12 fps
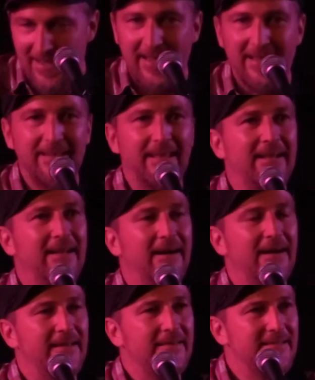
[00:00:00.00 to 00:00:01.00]
And then
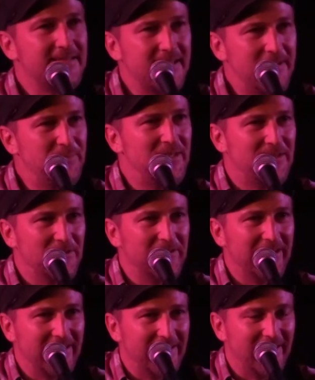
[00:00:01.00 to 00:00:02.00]
this hippie
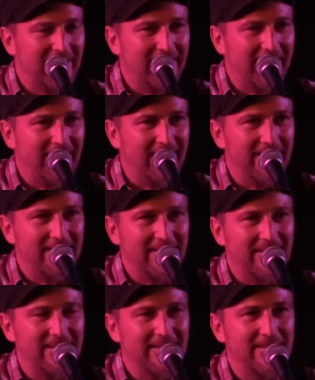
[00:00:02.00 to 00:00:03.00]
dude in
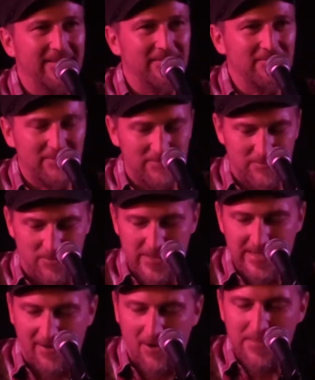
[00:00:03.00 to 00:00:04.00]
a
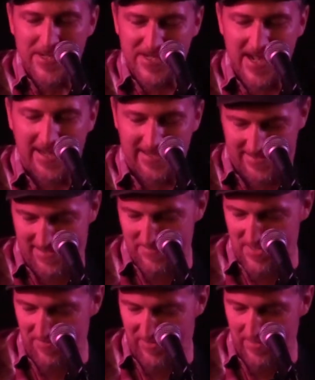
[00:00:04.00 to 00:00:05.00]
green army jacket
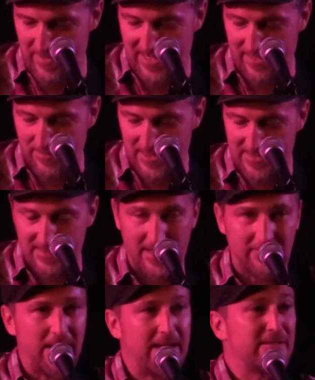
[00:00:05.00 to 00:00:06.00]
comes up from the back of the bus. He's
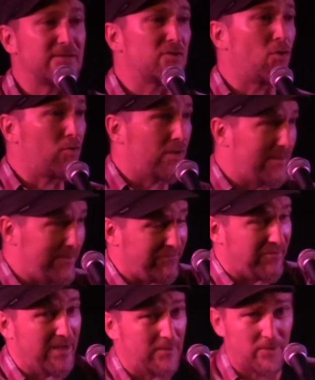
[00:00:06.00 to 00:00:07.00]
like, right, this is all going to be
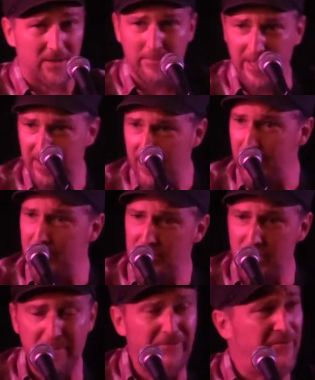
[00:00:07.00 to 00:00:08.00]
fine. We're going to band together. It's
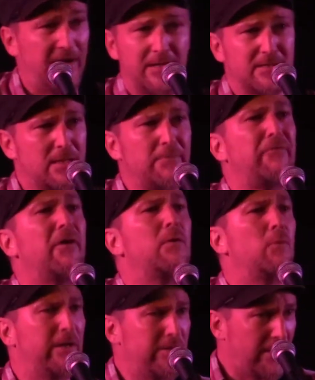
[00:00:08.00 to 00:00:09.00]
going to be fine. It's going to be
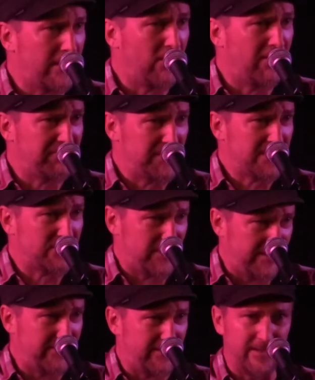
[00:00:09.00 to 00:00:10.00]
fine. When are you getting off, miss?
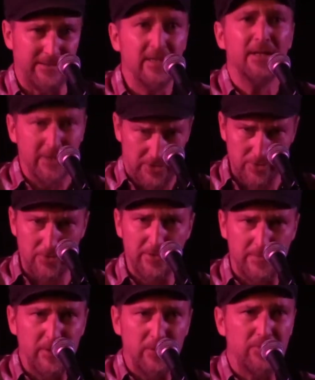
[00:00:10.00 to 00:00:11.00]
When are you? And you
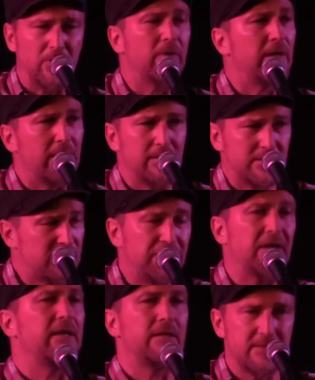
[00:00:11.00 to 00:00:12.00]
and Maynooth? Okay, it's
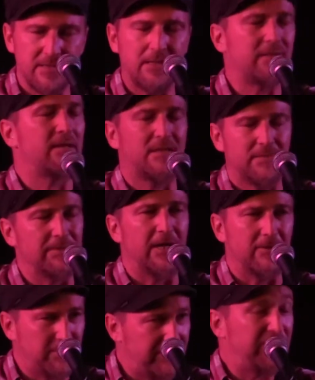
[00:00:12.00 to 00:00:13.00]
fine. He's not going to come
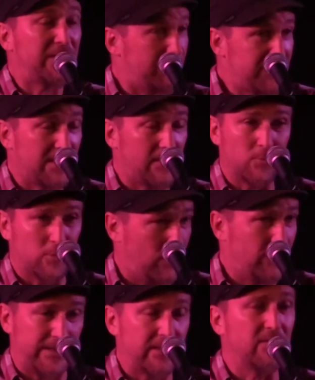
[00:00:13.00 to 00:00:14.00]
down. But if he comes down, we're
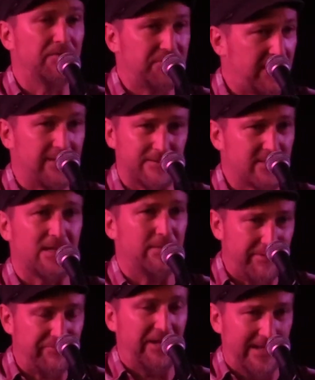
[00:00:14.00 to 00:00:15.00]
all getting off together. It's going
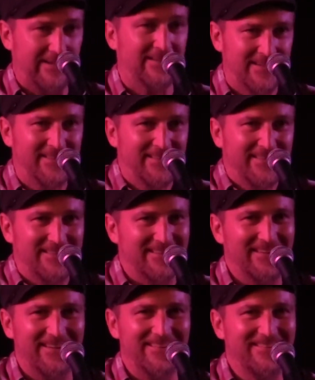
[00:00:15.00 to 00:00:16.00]
to be fine.
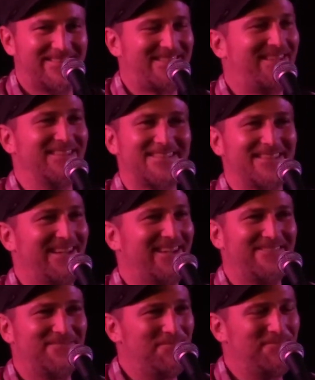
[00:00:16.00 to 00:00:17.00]
You know, it's just like
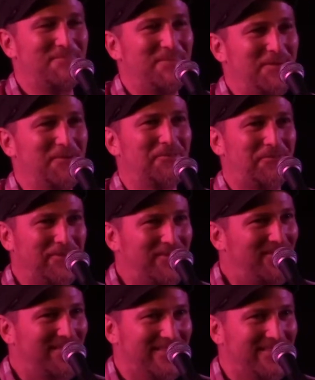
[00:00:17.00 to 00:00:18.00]

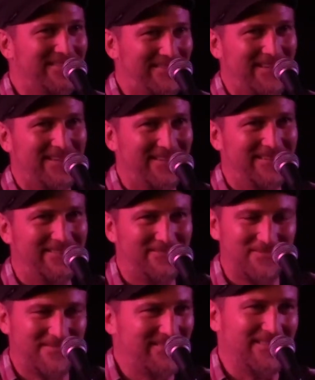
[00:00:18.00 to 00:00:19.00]
beautiful and
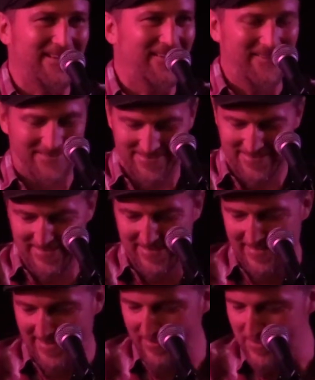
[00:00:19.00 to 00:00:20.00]
you know,
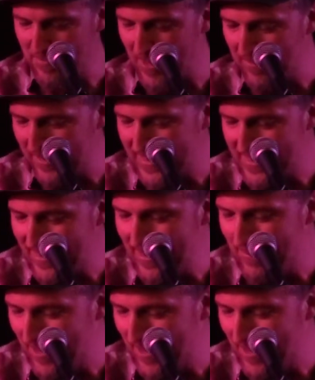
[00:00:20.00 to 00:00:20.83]
he was probably asleep